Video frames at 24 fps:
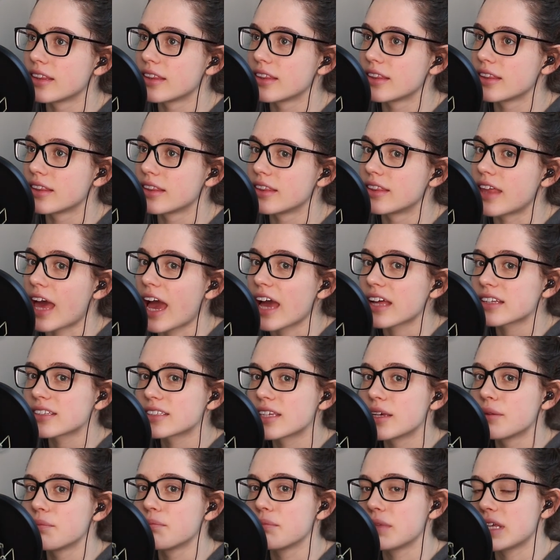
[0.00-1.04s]
That
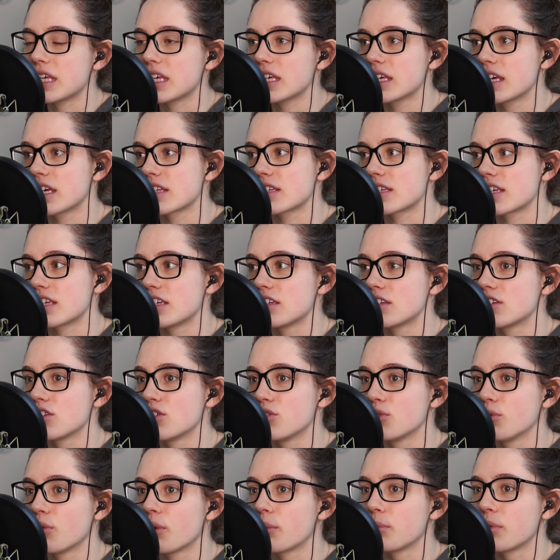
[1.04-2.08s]
to me gets
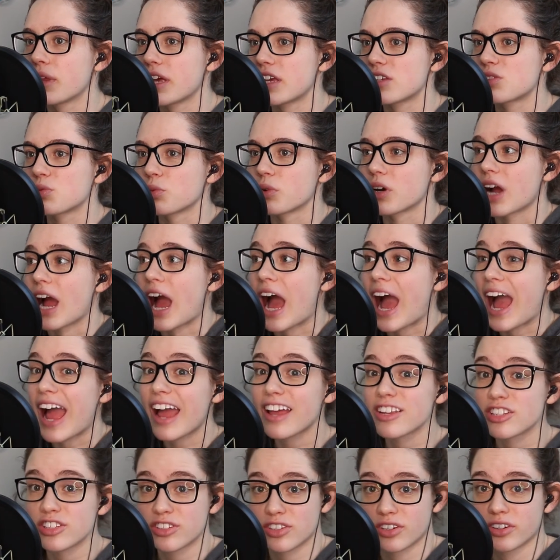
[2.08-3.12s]
into a place where I
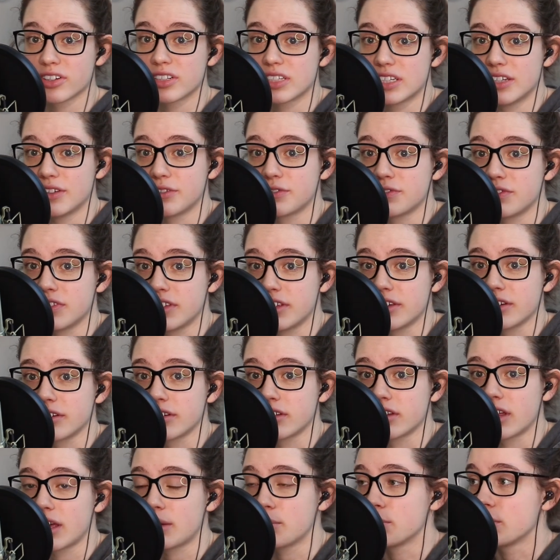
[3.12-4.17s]
start to
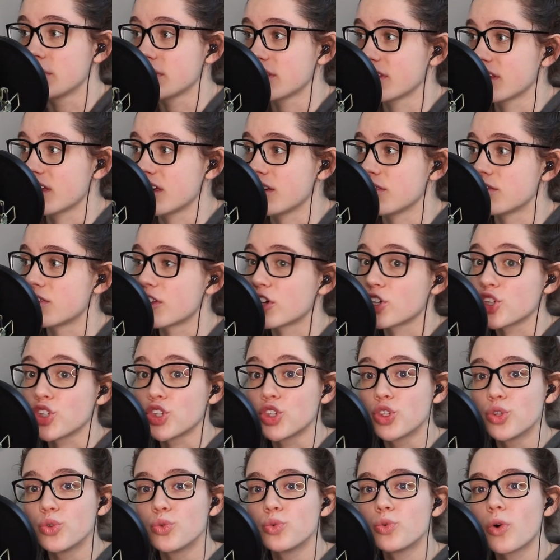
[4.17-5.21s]
feel and believe that
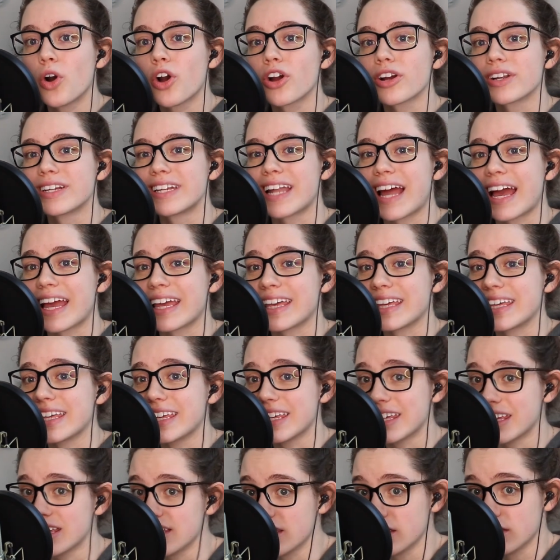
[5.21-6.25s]
you are
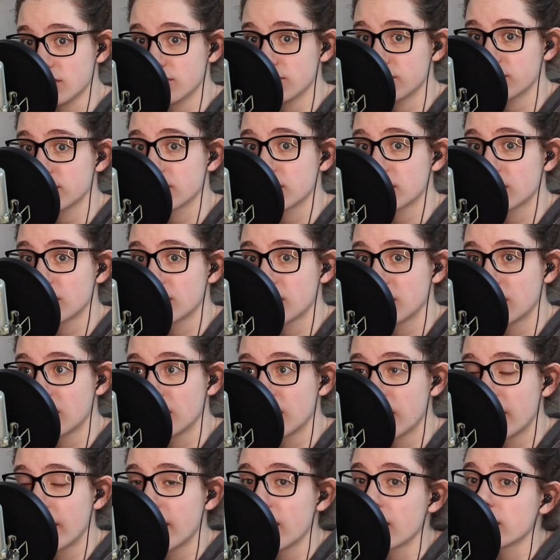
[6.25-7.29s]
naive.
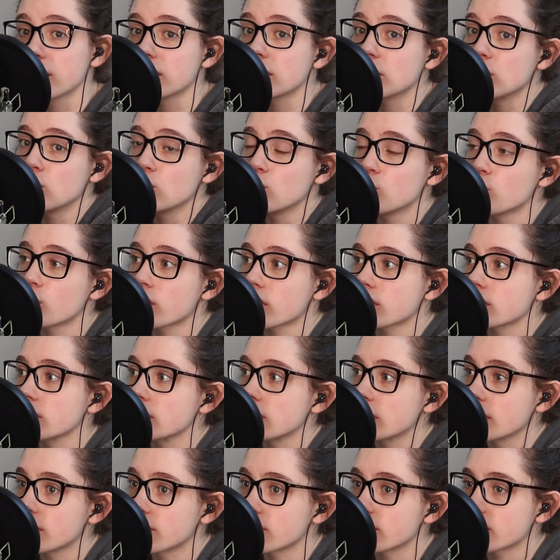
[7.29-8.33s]
Like you are
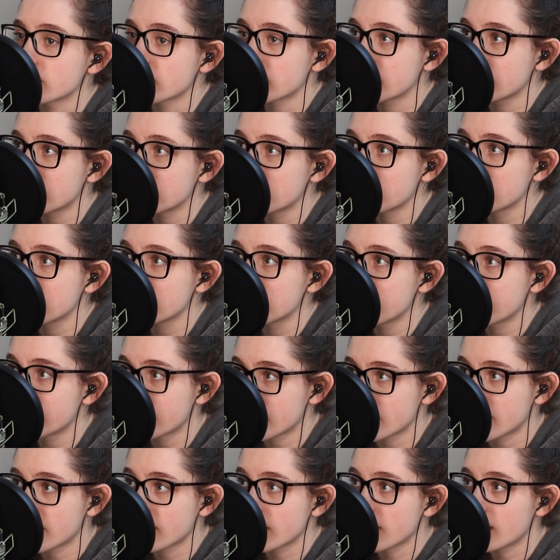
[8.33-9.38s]
literally
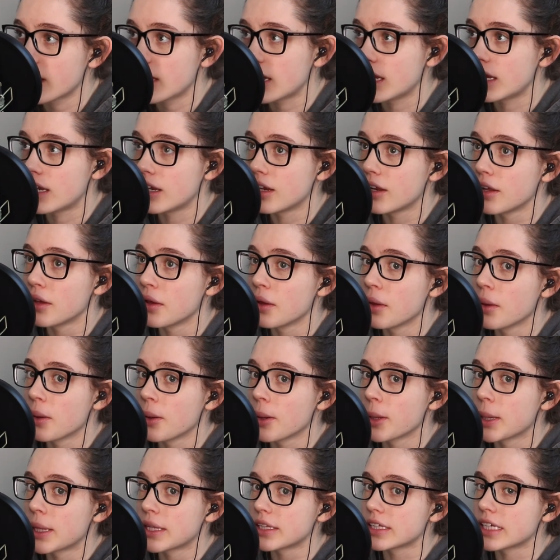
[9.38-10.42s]
living in
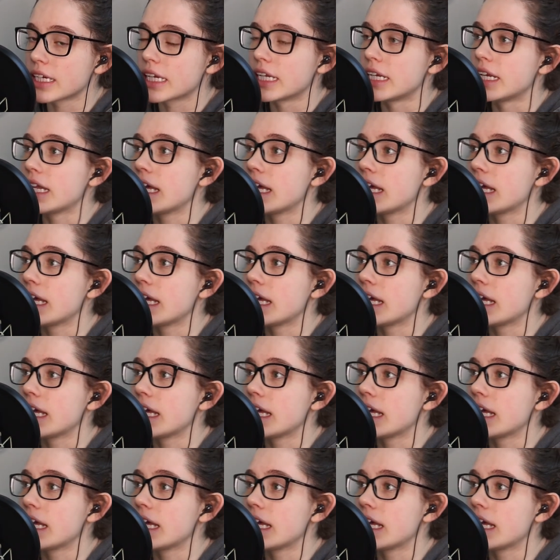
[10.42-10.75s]
like an